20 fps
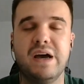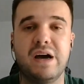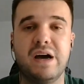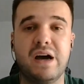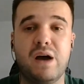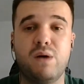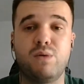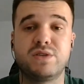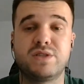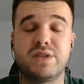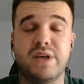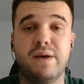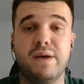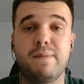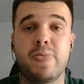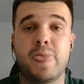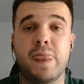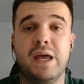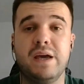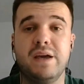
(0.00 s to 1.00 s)
I will
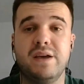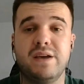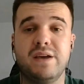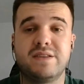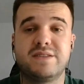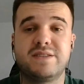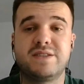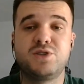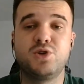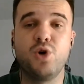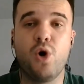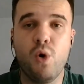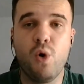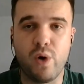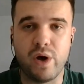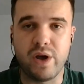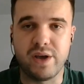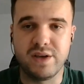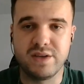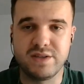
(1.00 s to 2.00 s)
say it's so
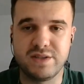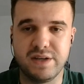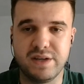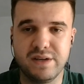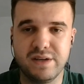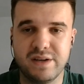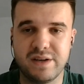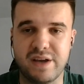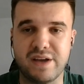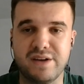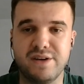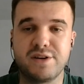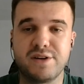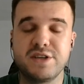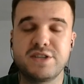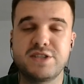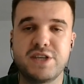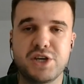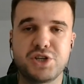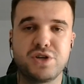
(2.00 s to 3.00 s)
easy and
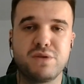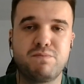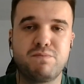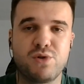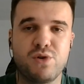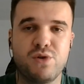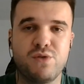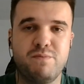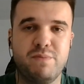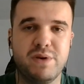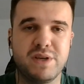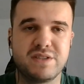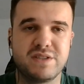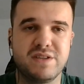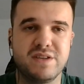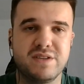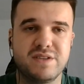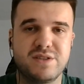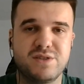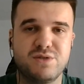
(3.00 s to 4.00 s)
recession proof
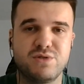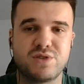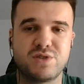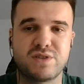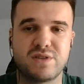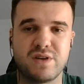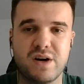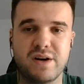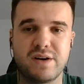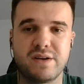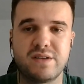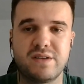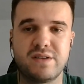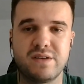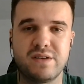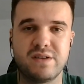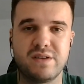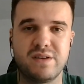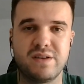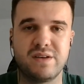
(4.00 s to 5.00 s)
business to start
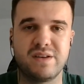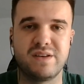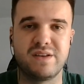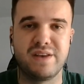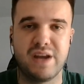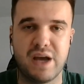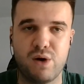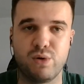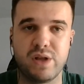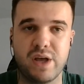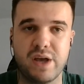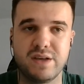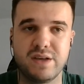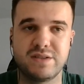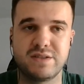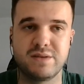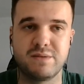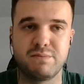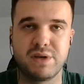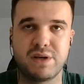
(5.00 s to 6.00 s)
nowadays
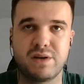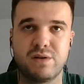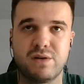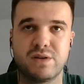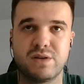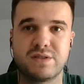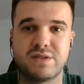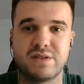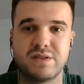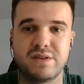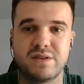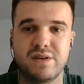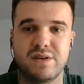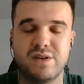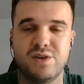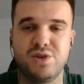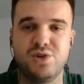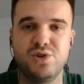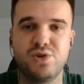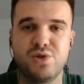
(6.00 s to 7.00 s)
because
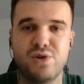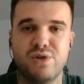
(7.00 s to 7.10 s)
you